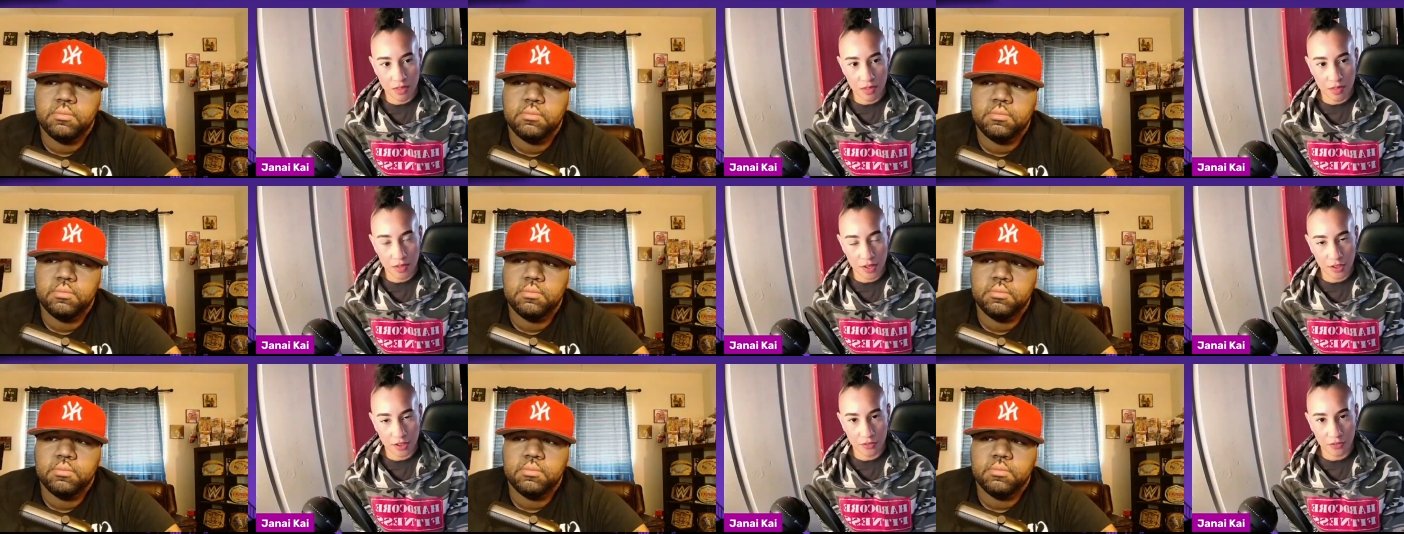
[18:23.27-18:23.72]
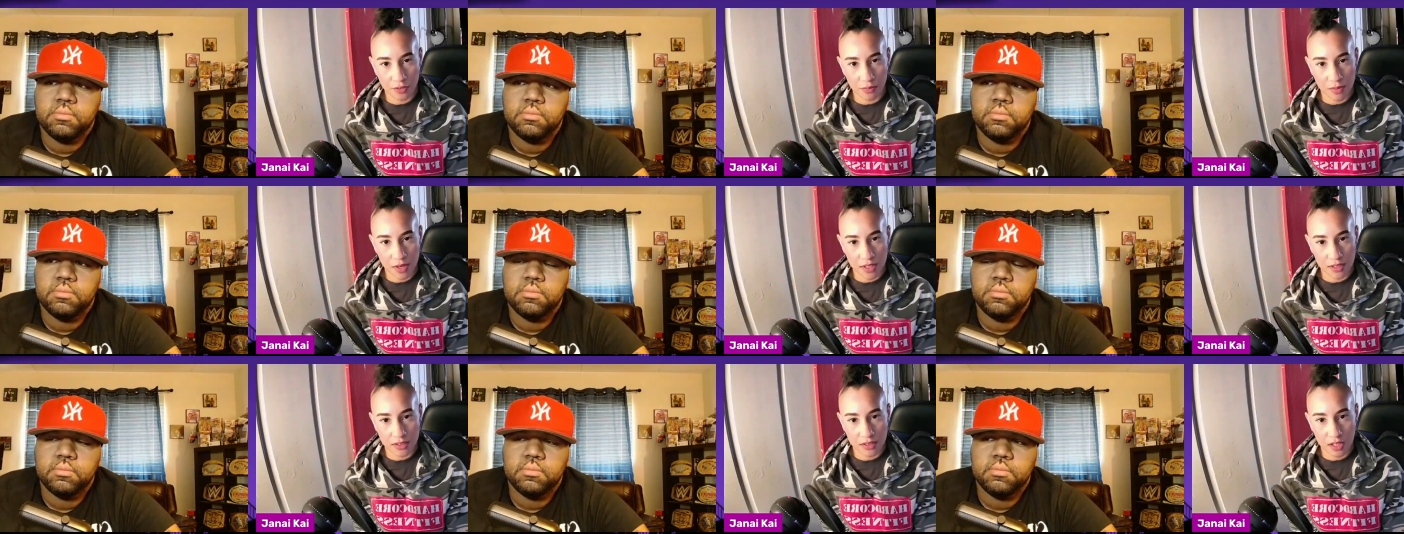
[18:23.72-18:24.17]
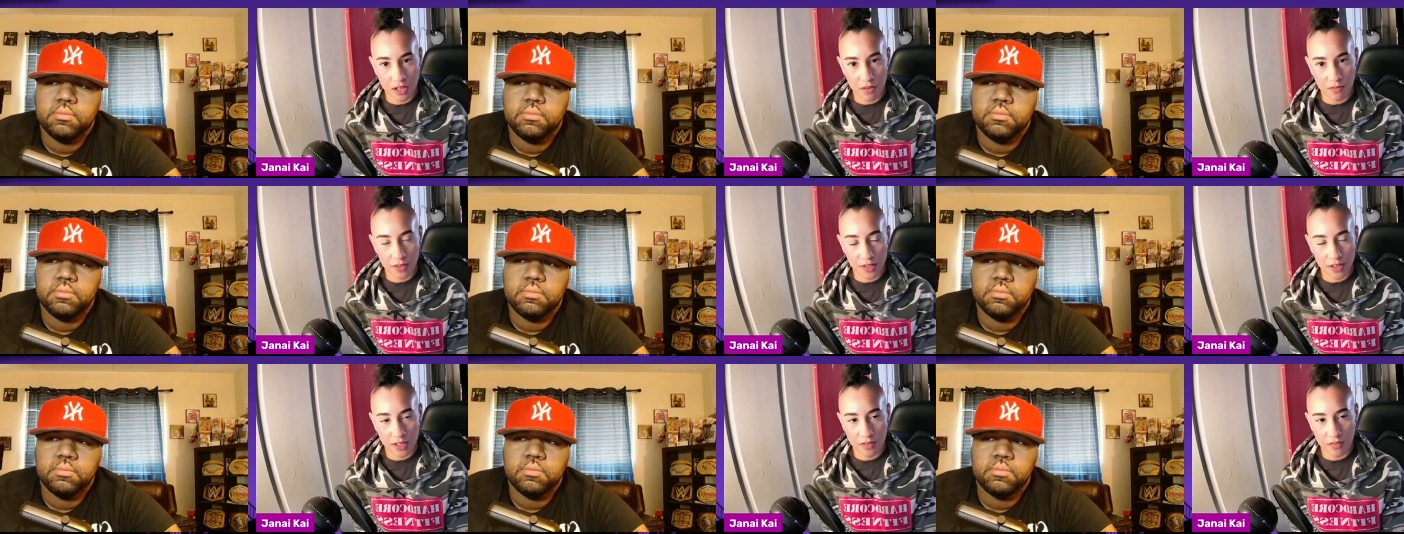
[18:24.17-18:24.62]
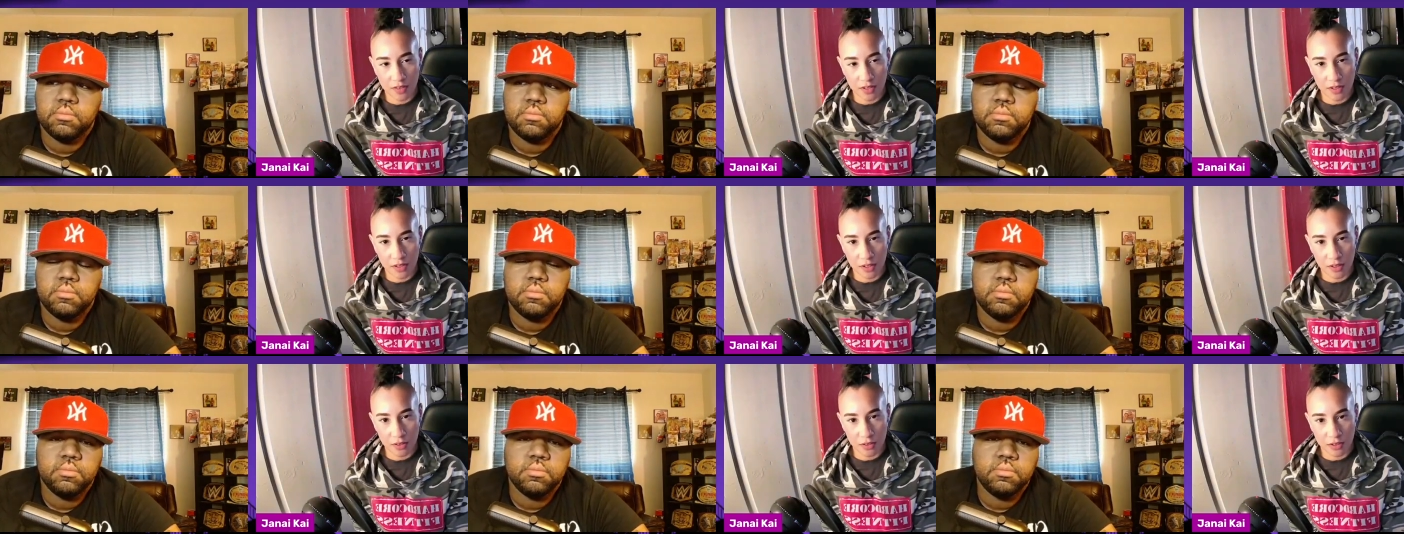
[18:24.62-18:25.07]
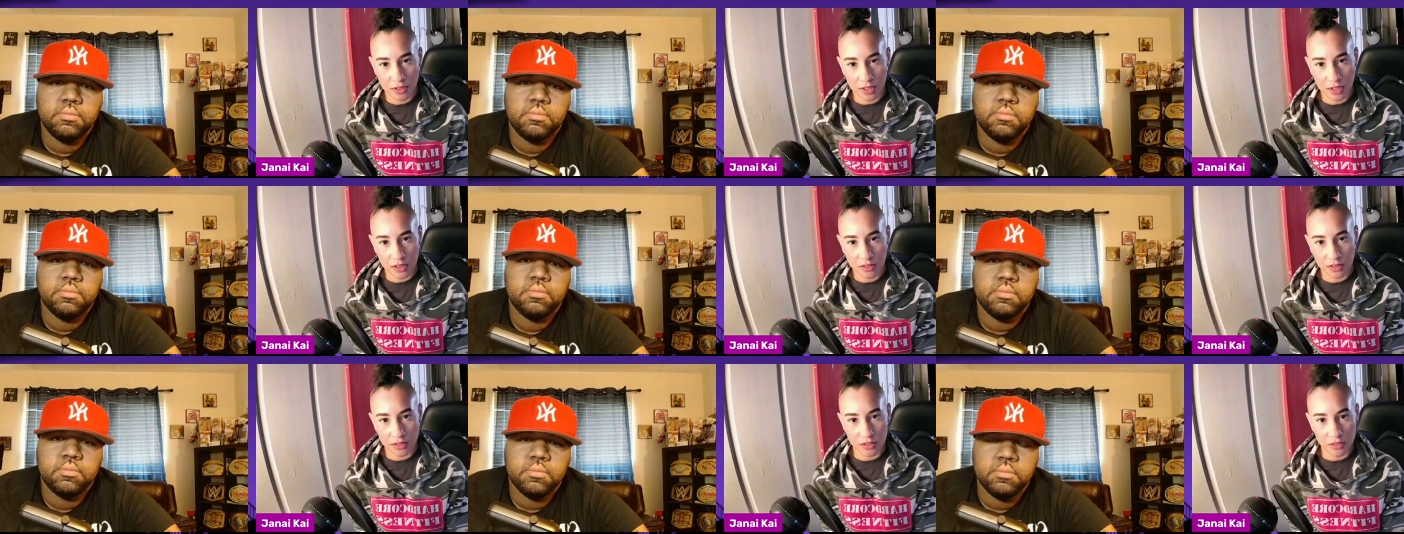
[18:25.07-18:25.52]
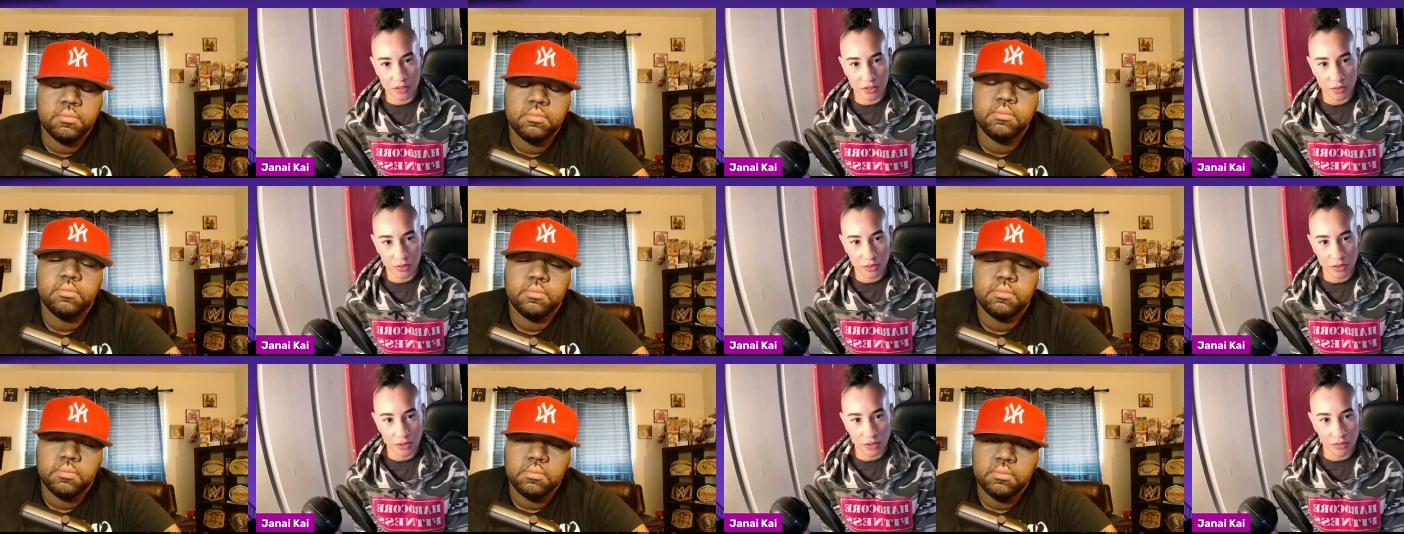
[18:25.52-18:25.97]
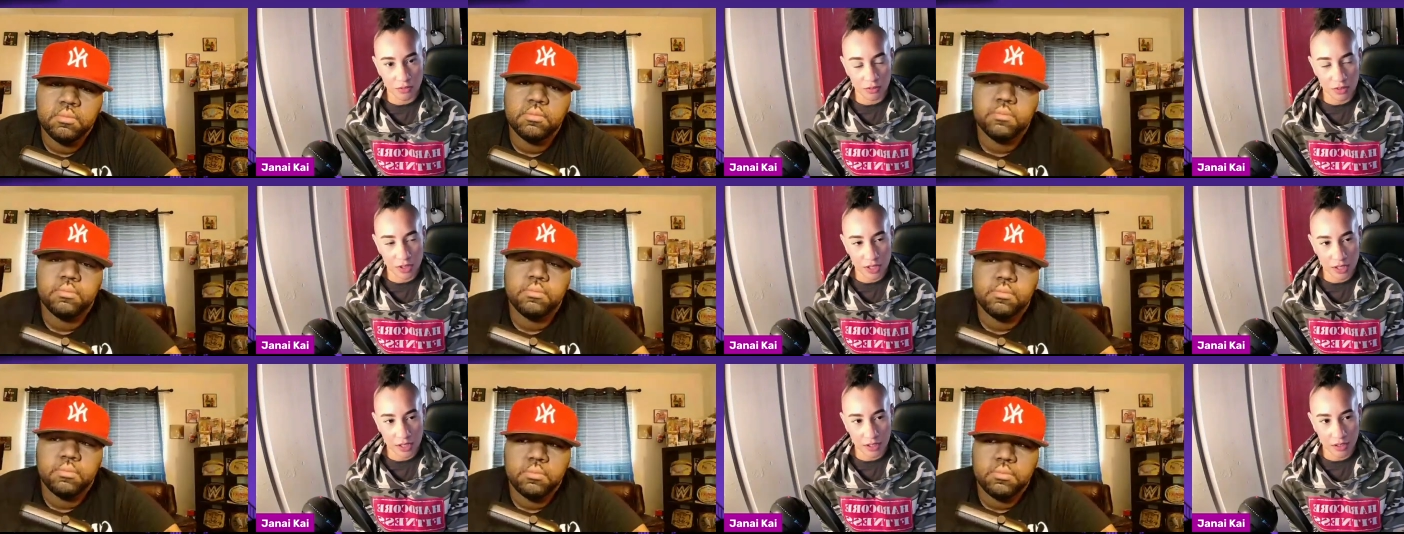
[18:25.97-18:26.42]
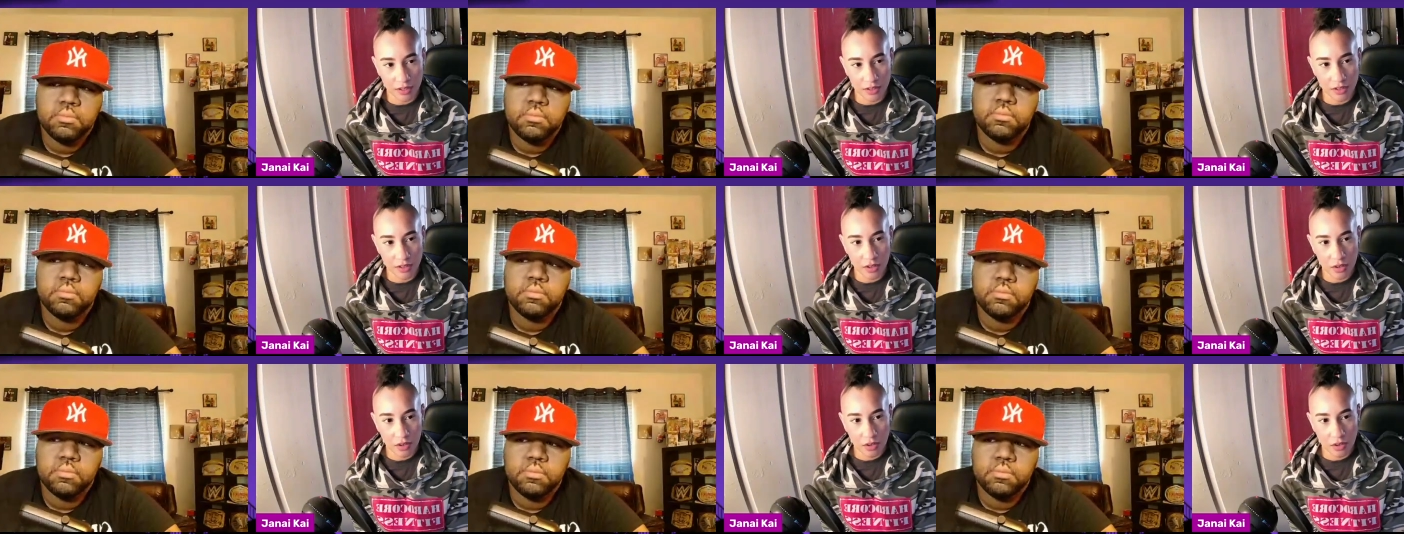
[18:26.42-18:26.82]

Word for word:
Speaker 1: things for myself, like even little things to do in the ring